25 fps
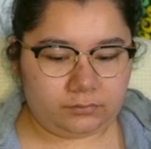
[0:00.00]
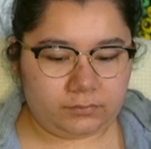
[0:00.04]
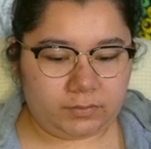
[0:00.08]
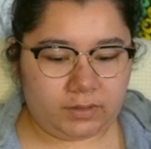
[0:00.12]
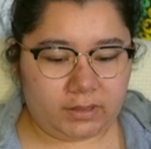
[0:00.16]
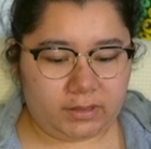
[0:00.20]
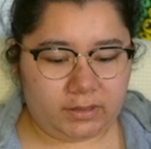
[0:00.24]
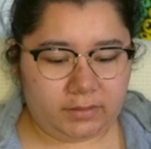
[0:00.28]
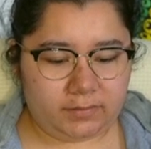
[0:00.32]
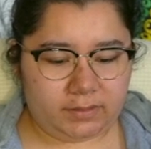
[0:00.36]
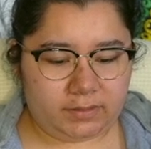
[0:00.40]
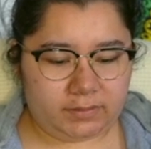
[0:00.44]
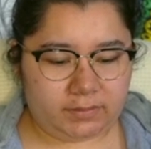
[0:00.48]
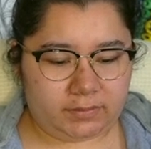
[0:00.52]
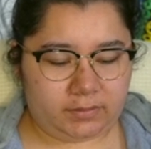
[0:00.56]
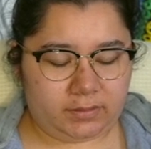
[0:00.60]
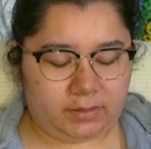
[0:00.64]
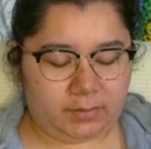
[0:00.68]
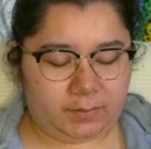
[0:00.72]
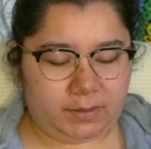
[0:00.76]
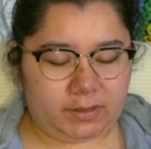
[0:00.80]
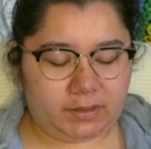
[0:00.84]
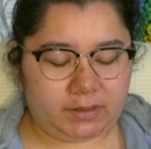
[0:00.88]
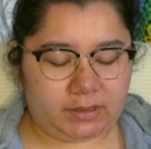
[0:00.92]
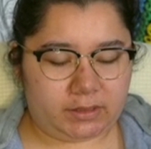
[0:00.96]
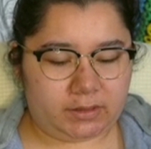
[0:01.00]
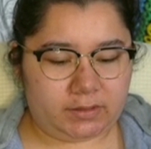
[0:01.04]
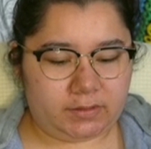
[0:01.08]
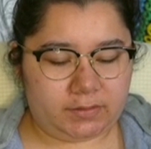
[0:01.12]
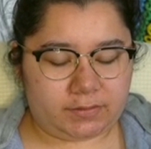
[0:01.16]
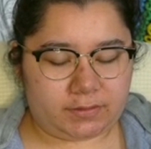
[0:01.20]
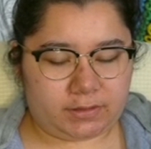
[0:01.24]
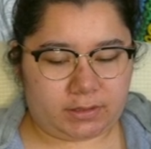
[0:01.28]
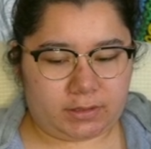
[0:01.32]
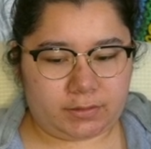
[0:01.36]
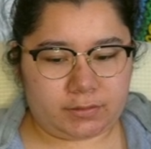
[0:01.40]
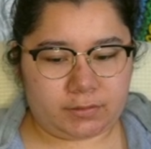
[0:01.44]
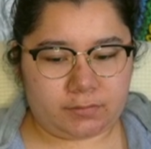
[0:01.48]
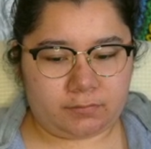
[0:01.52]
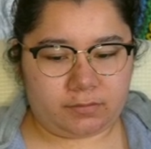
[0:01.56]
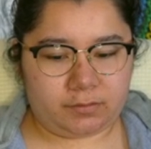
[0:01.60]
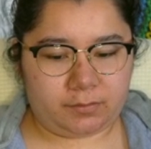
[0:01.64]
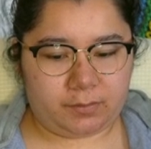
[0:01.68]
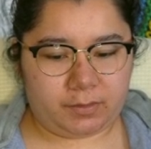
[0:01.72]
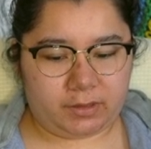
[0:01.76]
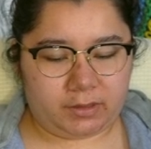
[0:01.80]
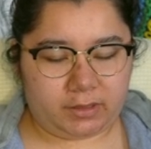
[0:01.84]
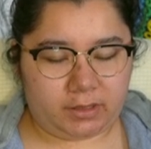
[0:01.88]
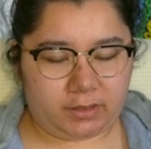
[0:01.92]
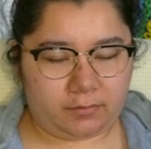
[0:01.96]
but anyway, so like my daily schedule
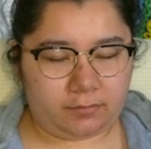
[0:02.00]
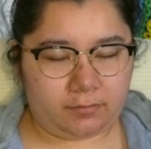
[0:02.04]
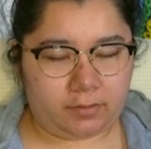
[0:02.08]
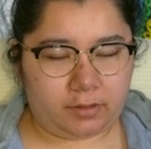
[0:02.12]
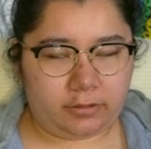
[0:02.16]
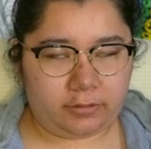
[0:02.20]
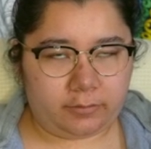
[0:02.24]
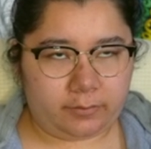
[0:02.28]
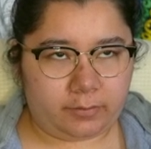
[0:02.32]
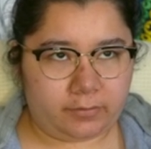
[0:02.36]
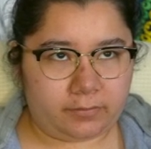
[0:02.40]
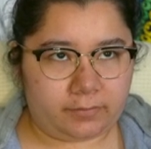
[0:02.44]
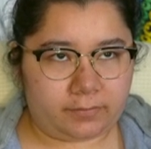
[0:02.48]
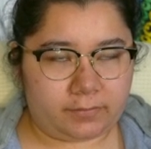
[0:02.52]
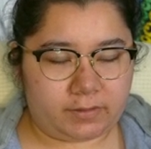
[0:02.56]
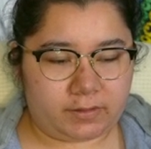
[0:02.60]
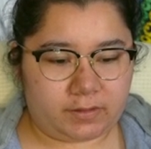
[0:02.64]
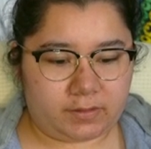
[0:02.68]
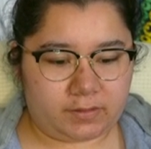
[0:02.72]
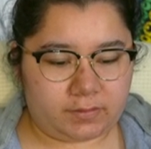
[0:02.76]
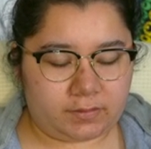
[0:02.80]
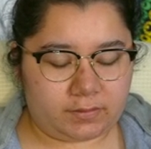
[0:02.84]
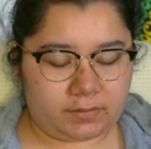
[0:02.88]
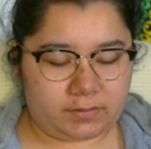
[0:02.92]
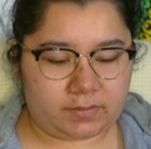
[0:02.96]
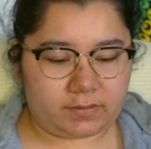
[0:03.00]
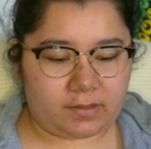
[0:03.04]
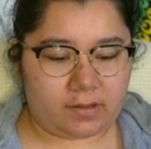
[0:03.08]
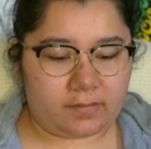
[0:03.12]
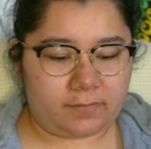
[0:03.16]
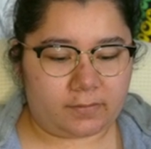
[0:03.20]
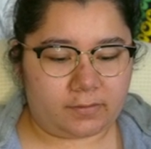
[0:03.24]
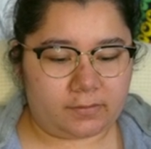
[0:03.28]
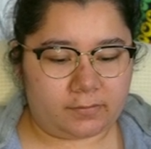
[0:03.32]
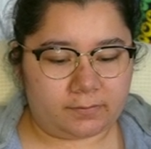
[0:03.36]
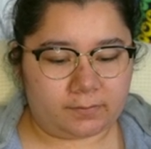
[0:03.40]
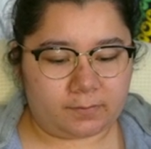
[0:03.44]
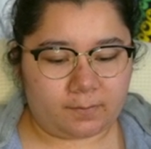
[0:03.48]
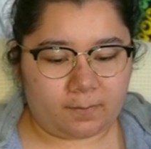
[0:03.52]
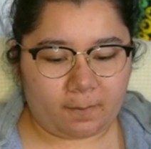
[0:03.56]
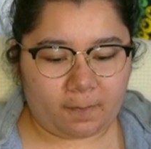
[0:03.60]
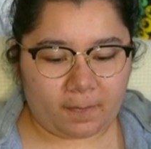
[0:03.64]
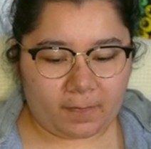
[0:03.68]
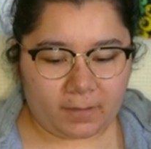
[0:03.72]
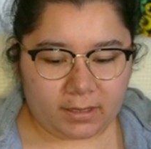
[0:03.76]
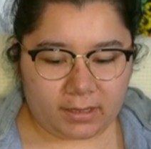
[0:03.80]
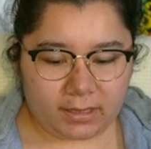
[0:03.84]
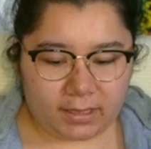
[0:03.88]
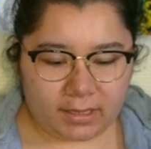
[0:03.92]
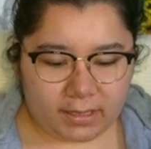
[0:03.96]
would be like wake up at six or seven,
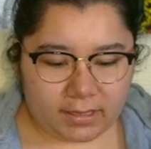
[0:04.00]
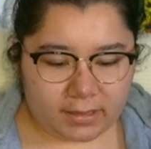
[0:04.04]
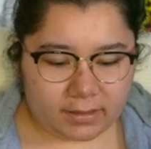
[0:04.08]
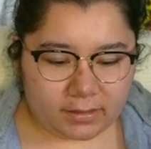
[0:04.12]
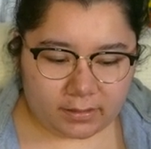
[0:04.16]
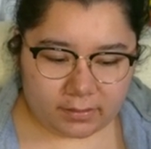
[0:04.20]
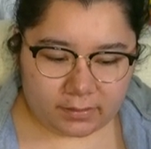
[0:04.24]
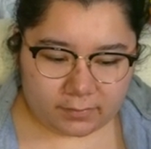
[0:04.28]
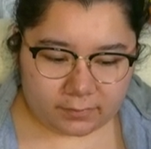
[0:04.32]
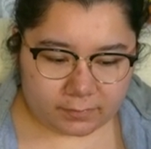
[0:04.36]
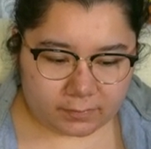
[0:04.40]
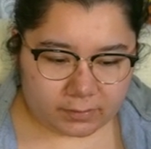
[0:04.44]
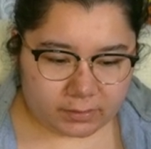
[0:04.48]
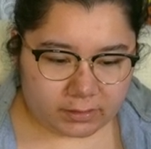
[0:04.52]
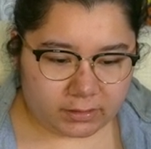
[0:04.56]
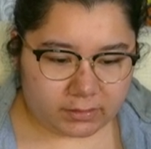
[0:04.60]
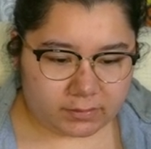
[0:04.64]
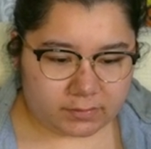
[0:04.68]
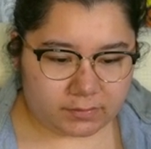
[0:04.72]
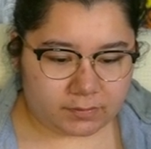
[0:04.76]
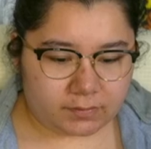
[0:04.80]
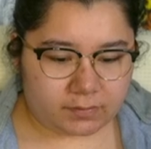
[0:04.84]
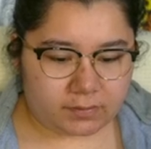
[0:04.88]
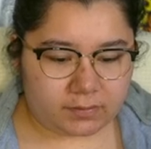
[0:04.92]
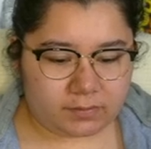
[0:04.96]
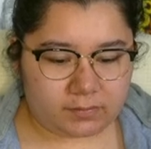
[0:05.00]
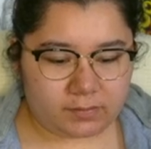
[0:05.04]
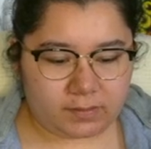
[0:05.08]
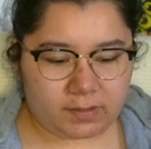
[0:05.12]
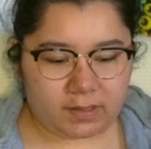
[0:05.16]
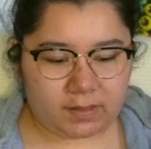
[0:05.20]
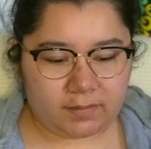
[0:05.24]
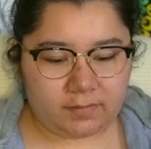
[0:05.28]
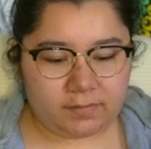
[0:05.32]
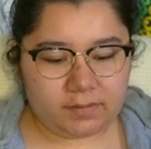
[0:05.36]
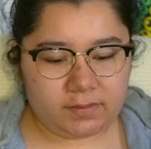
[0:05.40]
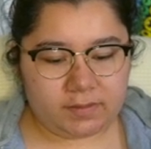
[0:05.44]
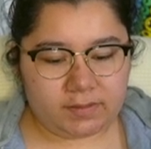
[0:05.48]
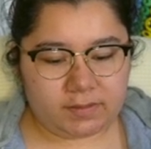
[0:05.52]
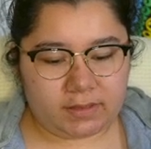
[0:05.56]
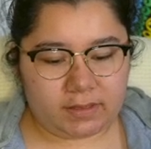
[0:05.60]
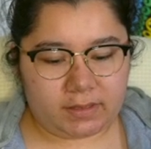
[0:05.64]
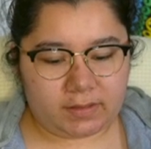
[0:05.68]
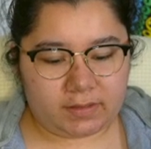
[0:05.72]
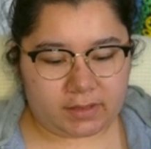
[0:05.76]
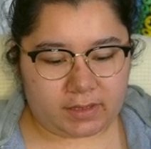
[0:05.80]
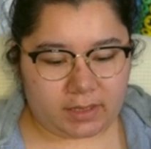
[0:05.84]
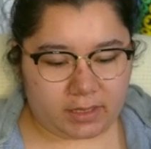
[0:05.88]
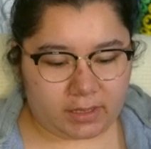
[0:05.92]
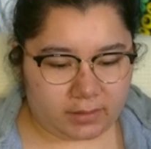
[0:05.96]
edit for like two or three hours,
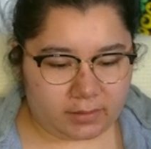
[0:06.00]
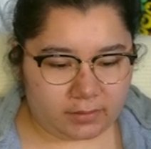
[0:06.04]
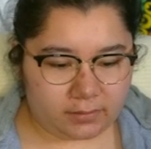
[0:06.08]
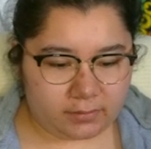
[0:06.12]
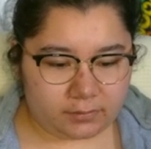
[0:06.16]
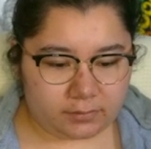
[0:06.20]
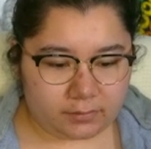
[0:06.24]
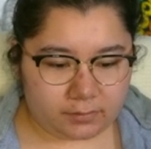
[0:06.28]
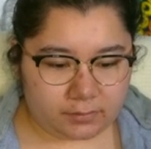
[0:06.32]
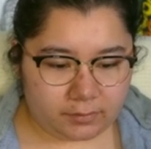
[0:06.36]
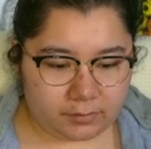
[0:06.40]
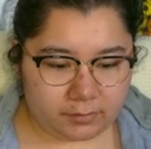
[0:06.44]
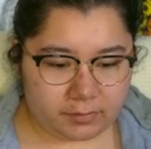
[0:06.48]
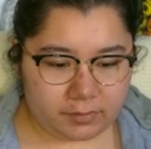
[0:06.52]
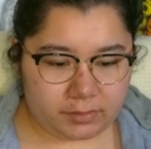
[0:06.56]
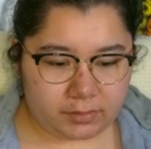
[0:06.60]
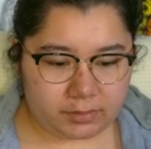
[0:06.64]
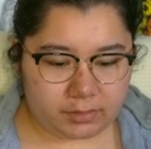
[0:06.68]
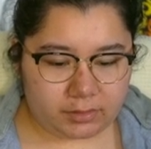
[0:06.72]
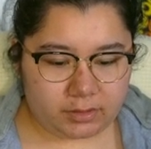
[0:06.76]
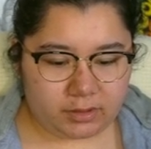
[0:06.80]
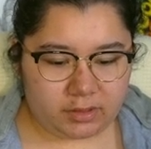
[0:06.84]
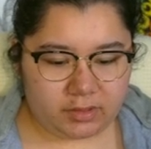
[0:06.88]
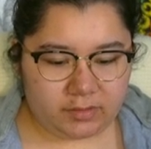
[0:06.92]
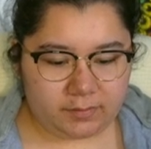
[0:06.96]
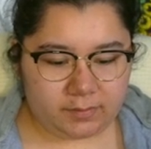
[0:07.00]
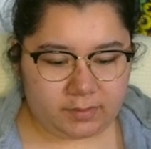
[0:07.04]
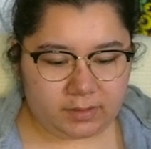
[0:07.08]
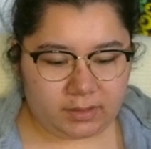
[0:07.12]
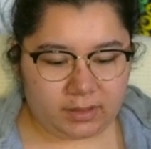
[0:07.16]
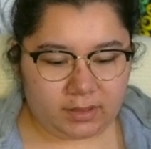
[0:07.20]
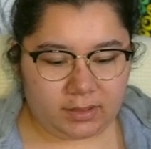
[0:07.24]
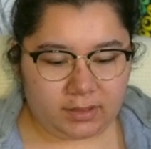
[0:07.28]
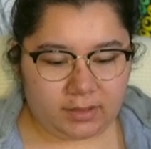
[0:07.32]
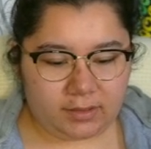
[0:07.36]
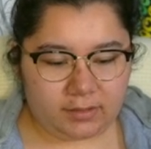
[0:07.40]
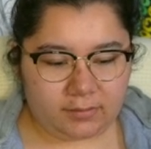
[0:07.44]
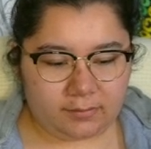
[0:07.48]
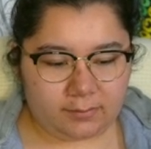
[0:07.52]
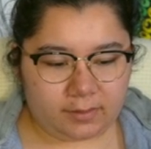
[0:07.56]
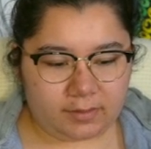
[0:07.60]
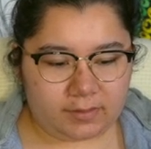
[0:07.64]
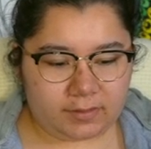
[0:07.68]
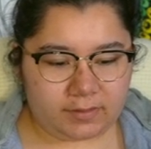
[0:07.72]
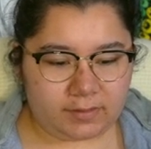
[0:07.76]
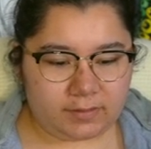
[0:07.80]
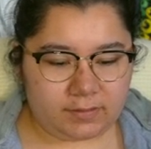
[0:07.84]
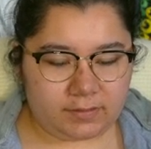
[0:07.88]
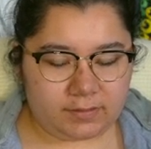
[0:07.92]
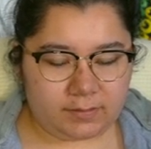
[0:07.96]
and then do a stream. But
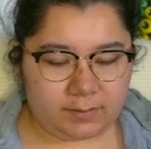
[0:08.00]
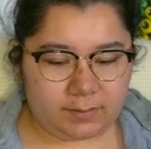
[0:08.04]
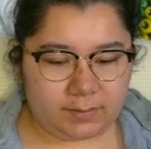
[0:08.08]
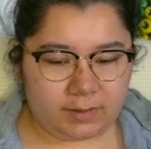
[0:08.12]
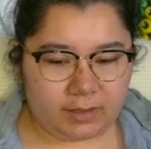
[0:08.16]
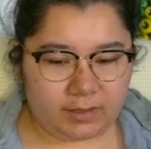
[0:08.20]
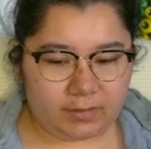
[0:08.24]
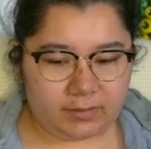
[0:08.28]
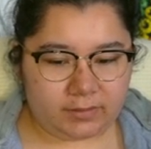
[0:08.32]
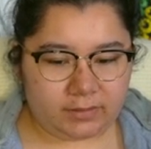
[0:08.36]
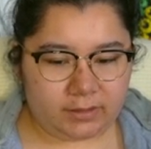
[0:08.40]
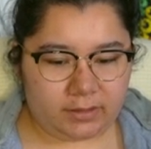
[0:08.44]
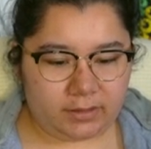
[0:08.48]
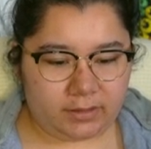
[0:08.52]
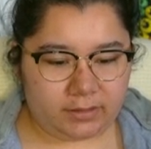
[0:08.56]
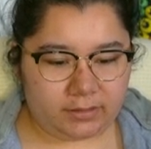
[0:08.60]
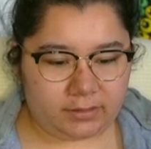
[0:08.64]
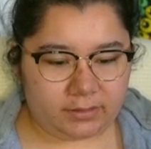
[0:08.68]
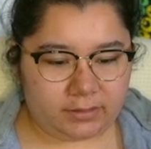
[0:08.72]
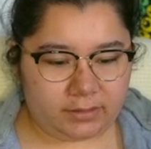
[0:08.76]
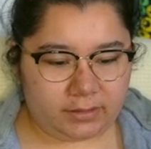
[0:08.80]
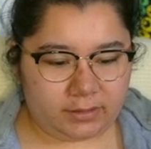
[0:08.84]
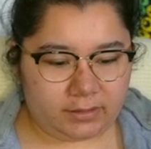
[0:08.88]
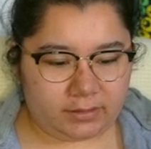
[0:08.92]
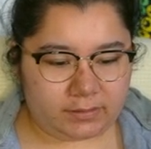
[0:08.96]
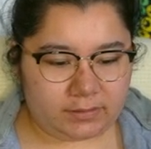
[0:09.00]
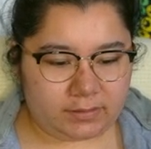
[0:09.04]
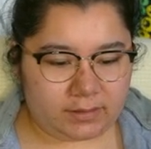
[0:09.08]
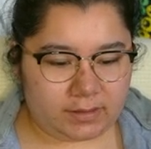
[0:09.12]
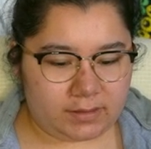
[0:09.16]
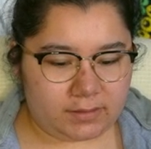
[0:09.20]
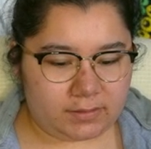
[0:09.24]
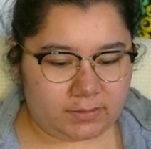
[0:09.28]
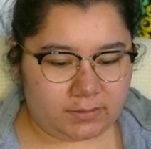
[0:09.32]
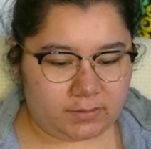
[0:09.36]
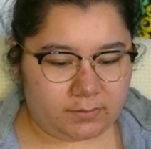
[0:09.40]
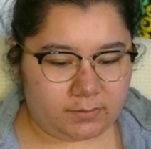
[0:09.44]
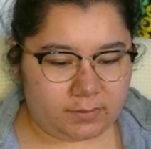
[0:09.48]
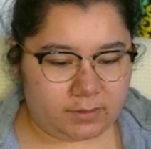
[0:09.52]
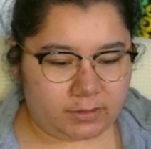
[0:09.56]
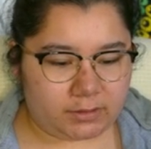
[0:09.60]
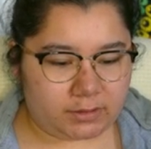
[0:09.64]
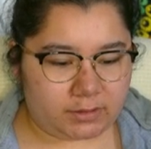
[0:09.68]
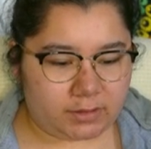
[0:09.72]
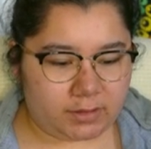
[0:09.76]
since Peace Log like takes so much